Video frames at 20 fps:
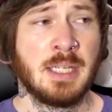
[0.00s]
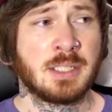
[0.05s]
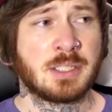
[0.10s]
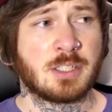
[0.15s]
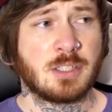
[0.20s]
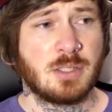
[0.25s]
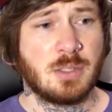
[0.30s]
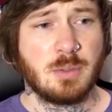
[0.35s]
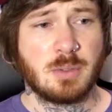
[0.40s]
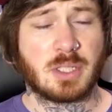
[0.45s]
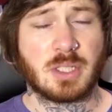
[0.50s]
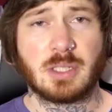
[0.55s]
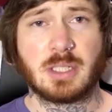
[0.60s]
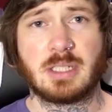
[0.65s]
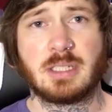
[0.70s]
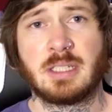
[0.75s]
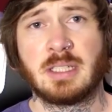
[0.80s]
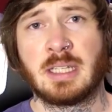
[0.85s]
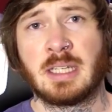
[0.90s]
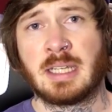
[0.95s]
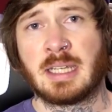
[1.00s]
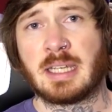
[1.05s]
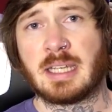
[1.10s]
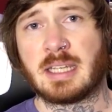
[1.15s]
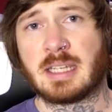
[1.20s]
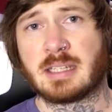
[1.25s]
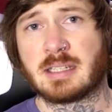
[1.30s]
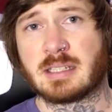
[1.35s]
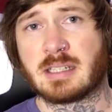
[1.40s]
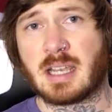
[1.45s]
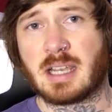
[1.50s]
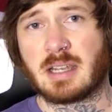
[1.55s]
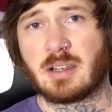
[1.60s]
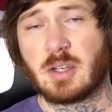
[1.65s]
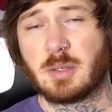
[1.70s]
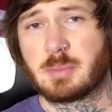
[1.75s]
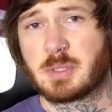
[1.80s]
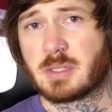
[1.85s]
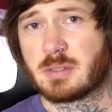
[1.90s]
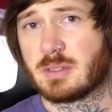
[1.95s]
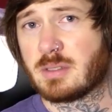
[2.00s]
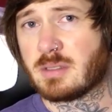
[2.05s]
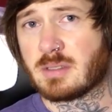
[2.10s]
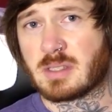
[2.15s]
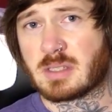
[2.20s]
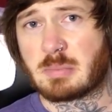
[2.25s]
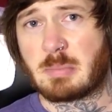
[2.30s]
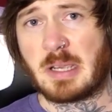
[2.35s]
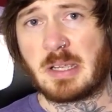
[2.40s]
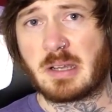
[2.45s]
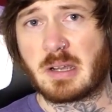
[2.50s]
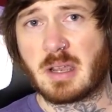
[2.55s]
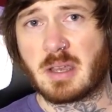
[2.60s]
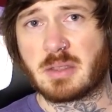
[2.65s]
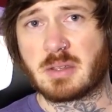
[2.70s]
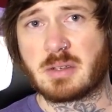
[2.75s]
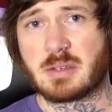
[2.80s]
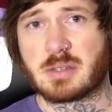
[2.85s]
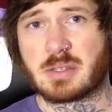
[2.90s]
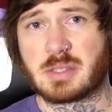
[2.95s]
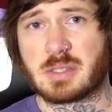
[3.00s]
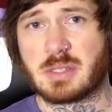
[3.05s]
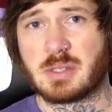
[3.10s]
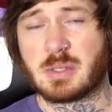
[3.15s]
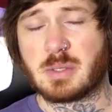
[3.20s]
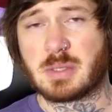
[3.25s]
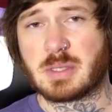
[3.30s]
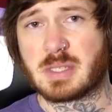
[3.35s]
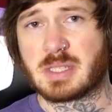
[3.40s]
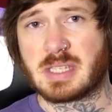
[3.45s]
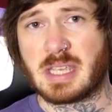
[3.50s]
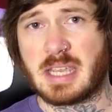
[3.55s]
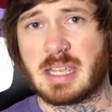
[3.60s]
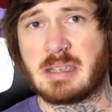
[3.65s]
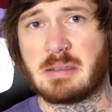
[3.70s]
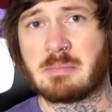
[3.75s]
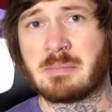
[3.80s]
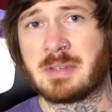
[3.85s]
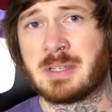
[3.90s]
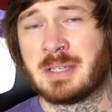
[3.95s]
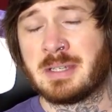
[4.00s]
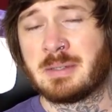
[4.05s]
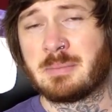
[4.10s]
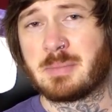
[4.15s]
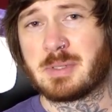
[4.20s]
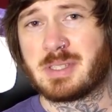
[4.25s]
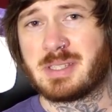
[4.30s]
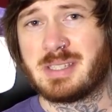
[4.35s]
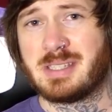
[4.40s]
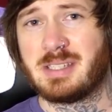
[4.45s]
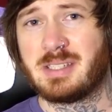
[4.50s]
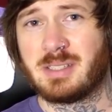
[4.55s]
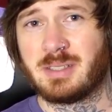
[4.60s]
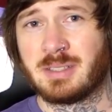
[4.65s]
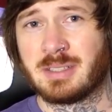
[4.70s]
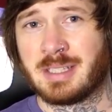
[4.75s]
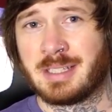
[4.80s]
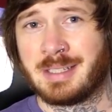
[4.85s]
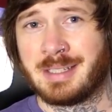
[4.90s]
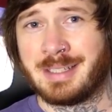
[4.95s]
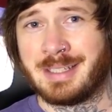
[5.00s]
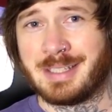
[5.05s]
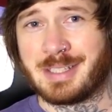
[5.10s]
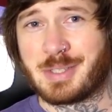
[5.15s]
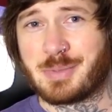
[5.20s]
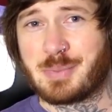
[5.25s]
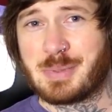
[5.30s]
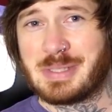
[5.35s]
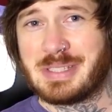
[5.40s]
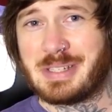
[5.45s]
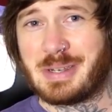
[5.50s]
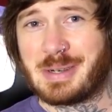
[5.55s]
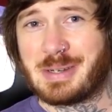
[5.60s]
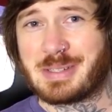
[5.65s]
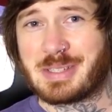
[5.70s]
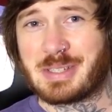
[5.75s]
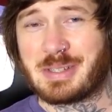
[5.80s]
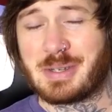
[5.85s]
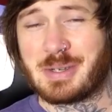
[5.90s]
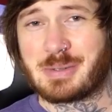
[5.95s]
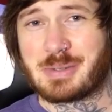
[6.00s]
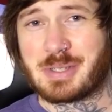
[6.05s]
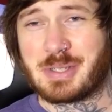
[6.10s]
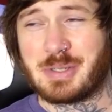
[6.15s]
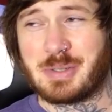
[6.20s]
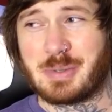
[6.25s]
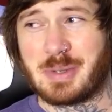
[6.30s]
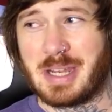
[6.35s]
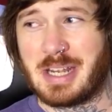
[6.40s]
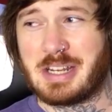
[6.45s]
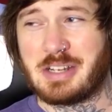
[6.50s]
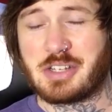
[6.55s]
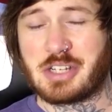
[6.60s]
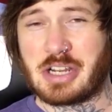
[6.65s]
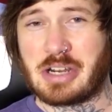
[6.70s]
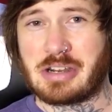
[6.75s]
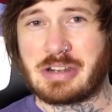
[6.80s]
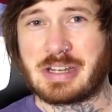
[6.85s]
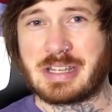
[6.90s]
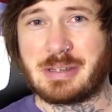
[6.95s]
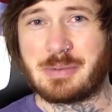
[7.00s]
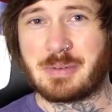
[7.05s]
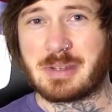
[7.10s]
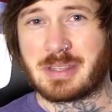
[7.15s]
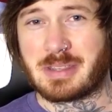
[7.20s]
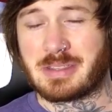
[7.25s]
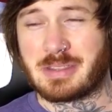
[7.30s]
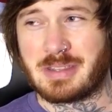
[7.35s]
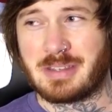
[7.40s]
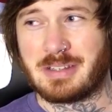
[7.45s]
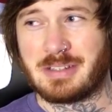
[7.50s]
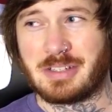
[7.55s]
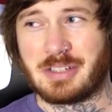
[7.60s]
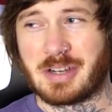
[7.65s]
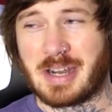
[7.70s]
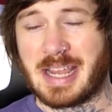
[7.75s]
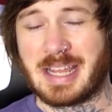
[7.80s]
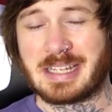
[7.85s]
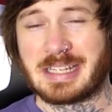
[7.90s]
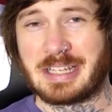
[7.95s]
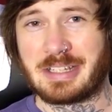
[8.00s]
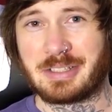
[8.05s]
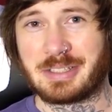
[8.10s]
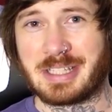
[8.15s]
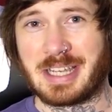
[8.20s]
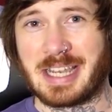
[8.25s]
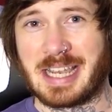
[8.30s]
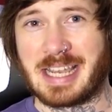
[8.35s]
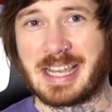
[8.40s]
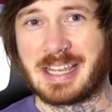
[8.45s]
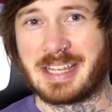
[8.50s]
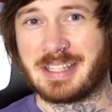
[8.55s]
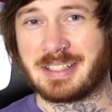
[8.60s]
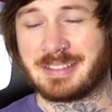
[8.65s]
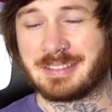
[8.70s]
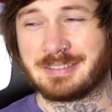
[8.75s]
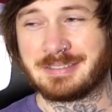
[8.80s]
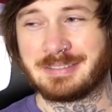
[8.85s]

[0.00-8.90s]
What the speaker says: to do good, and I hope to inspire others to do the same. But still, it's really hard to go to any charity with your head held high